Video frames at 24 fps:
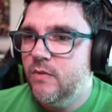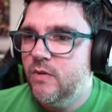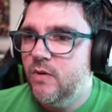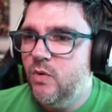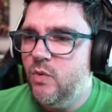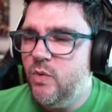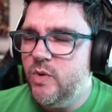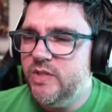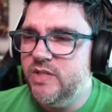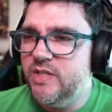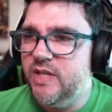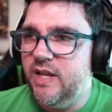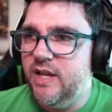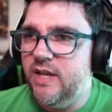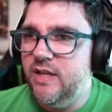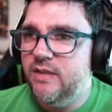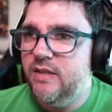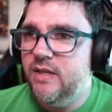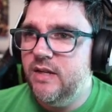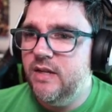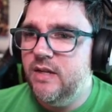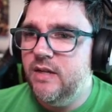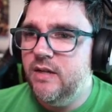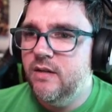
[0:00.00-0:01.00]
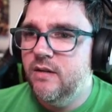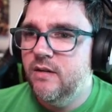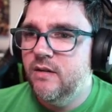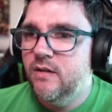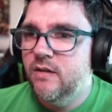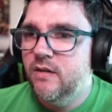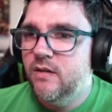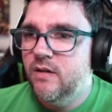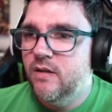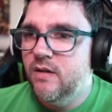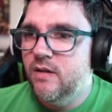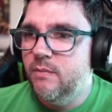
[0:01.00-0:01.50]
Who is it, Anthony?
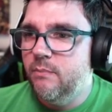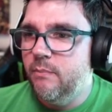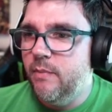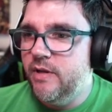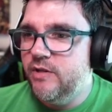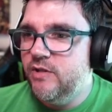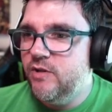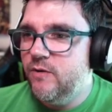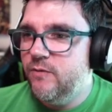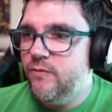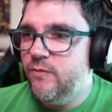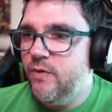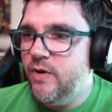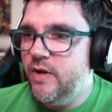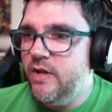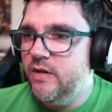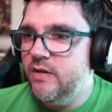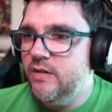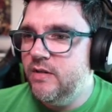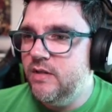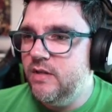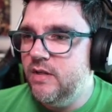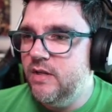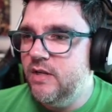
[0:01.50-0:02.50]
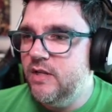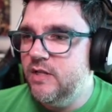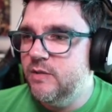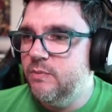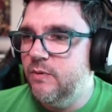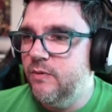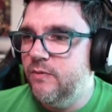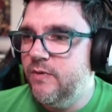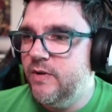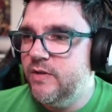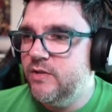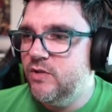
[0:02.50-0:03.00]
My dear friend, it is
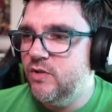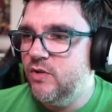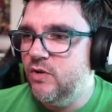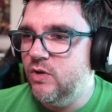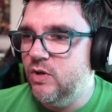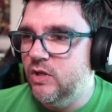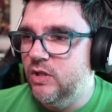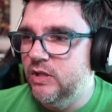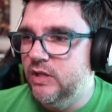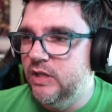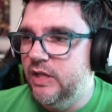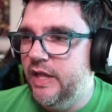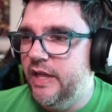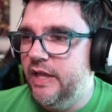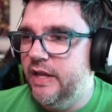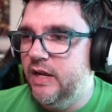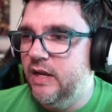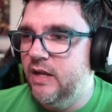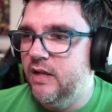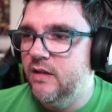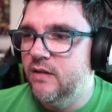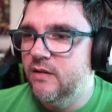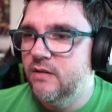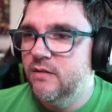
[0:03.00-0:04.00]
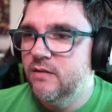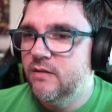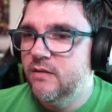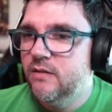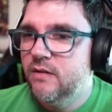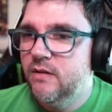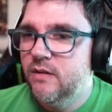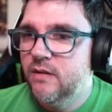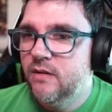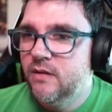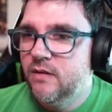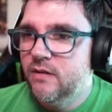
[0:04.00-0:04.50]
Professor Glenn.
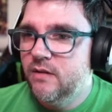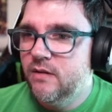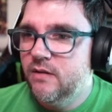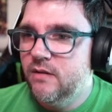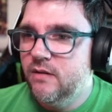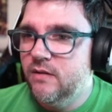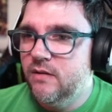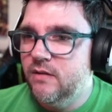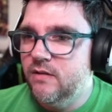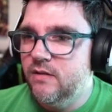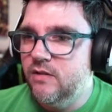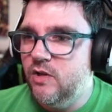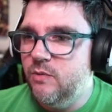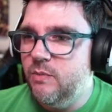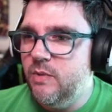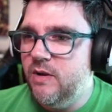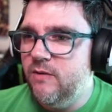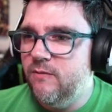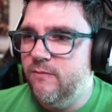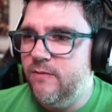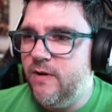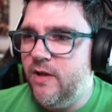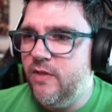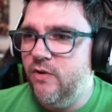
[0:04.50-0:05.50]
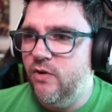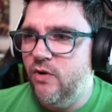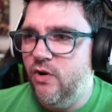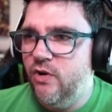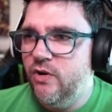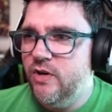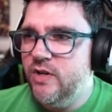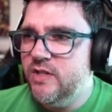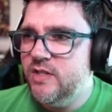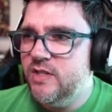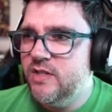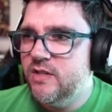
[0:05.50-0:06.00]
Do you mean Father
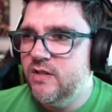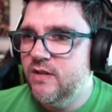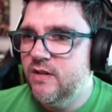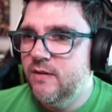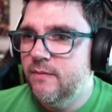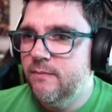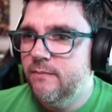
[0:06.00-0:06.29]
Ernest?